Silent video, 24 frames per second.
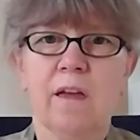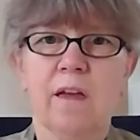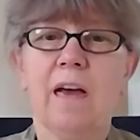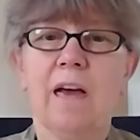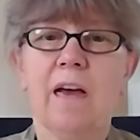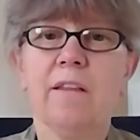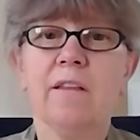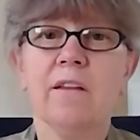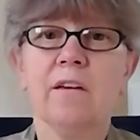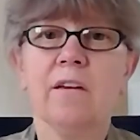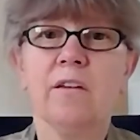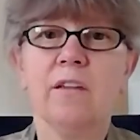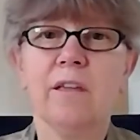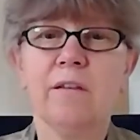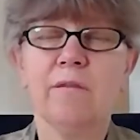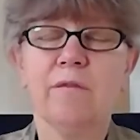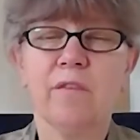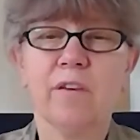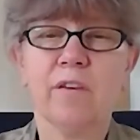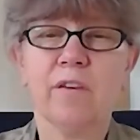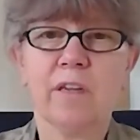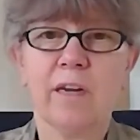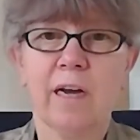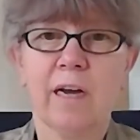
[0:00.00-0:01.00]
under
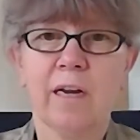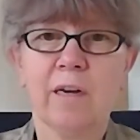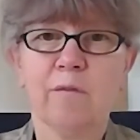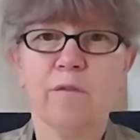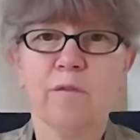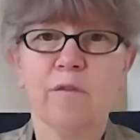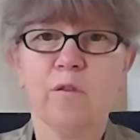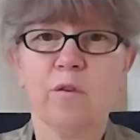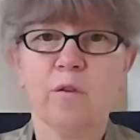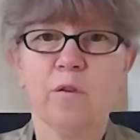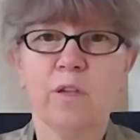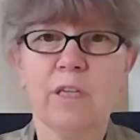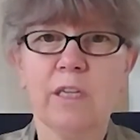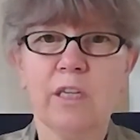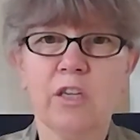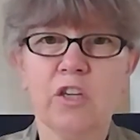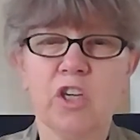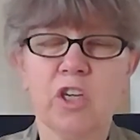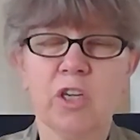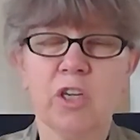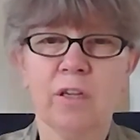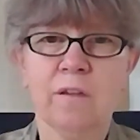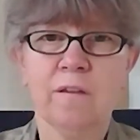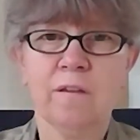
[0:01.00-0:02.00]
different kind of
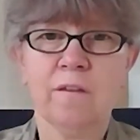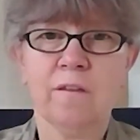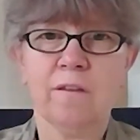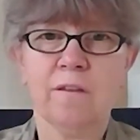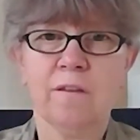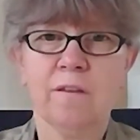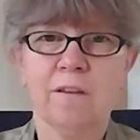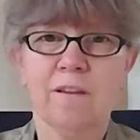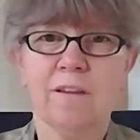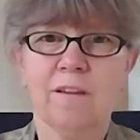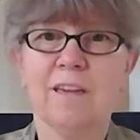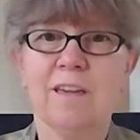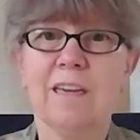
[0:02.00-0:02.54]
conditions,